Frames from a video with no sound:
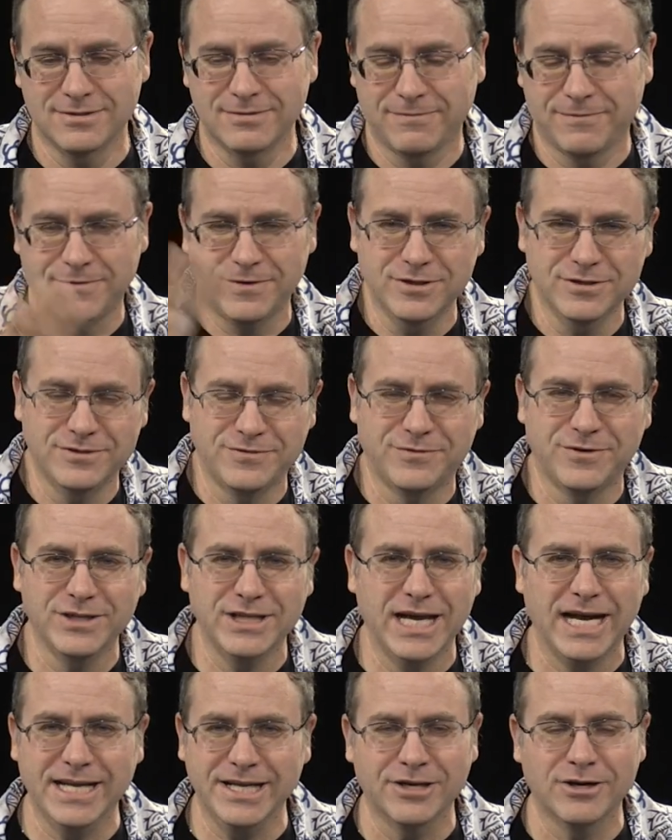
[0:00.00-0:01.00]
for
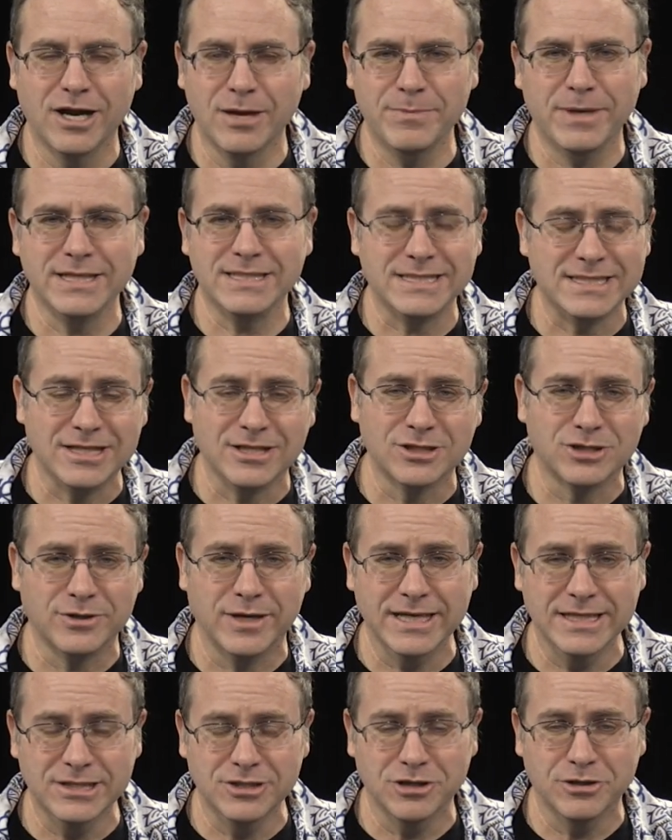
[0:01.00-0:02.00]
that year. I might still
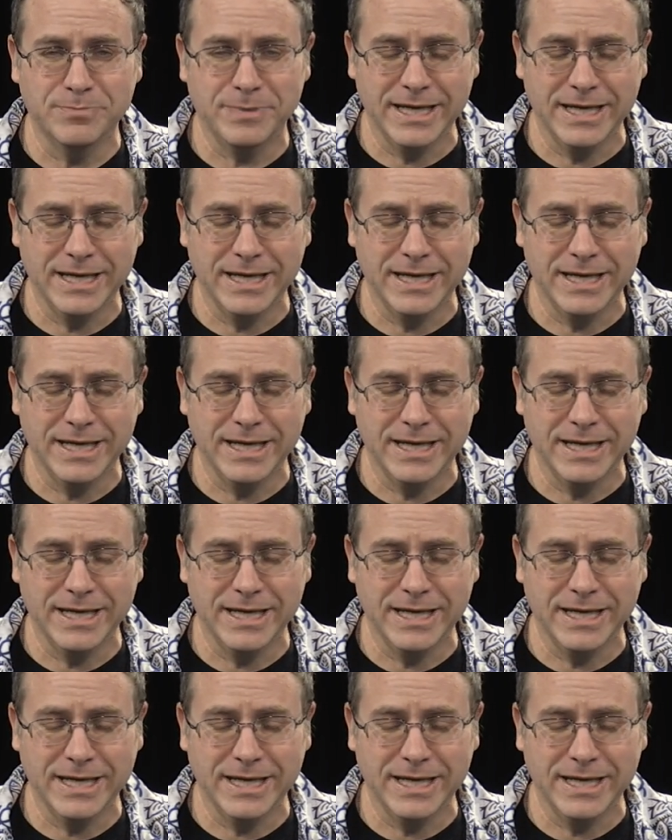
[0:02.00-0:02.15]
try and do it